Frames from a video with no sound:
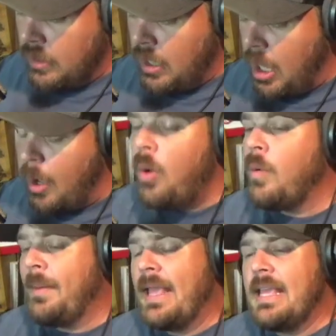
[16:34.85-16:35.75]

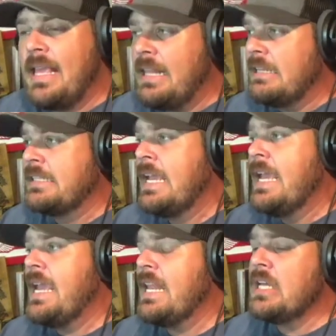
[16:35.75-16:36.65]
He looks
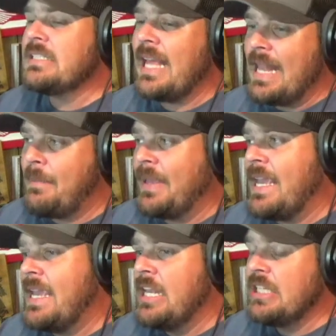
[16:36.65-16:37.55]
like that
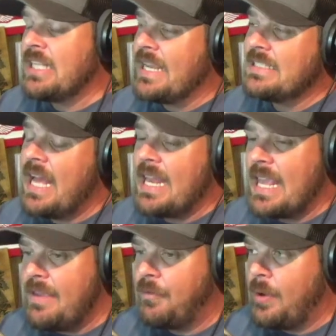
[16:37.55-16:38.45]
because he looks like he's not
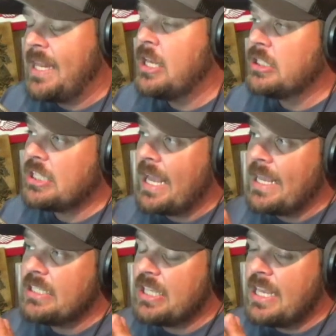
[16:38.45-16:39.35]
evil, and he looks like
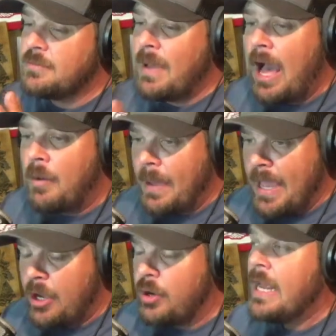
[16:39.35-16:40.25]
he's
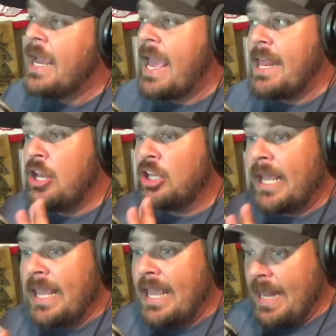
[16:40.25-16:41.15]
mild-mannered, and he looks
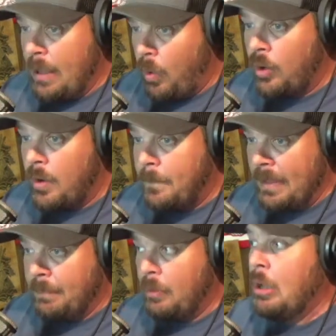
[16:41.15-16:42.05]
like he can work with
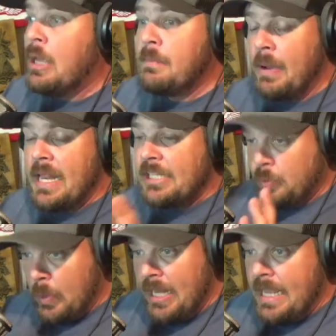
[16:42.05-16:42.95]
people, but he's
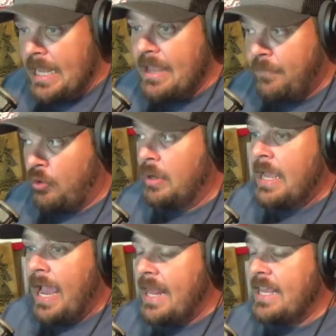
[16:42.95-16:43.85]
really evil,
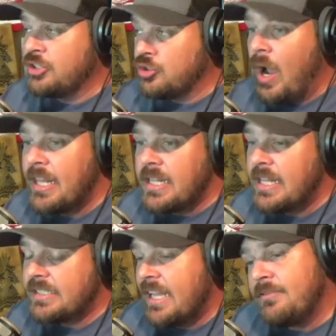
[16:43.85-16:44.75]
and he's trying to
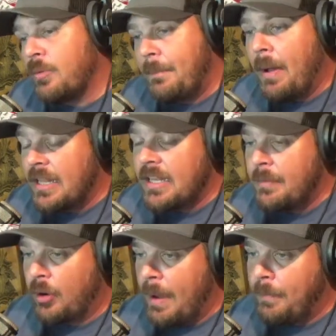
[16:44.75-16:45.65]
deceive the
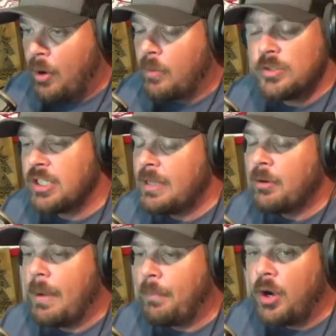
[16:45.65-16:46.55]
Democrat Party, which the
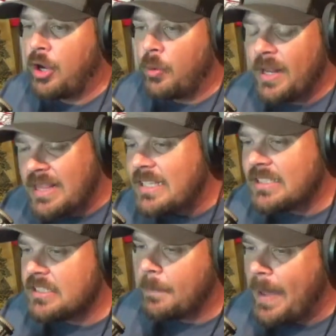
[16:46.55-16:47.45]
Democrat Party already thinks
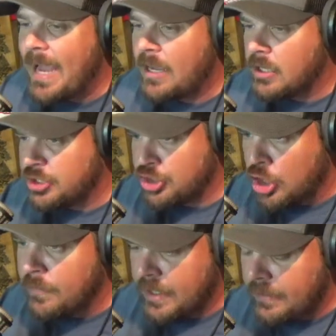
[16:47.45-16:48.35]
he's a MAGA
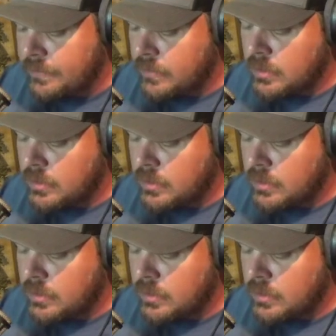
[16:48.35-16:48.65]
conservative.